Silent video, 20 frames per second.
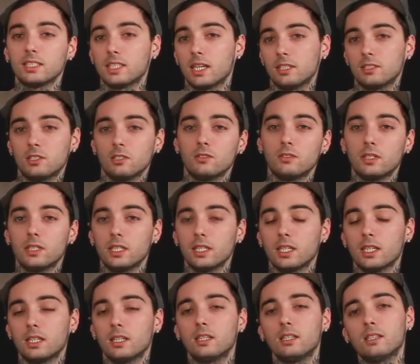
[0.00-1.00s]

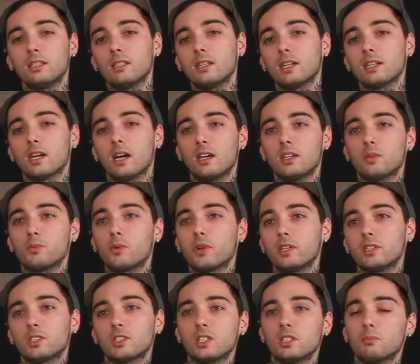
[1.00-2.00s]
tattooing, and I got an
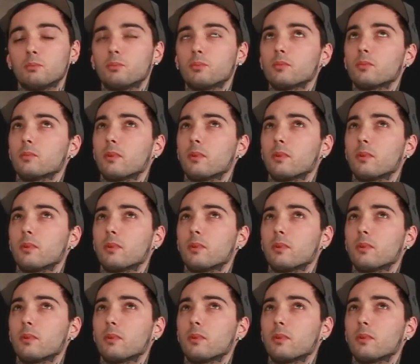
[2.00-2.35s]
apprenticeship,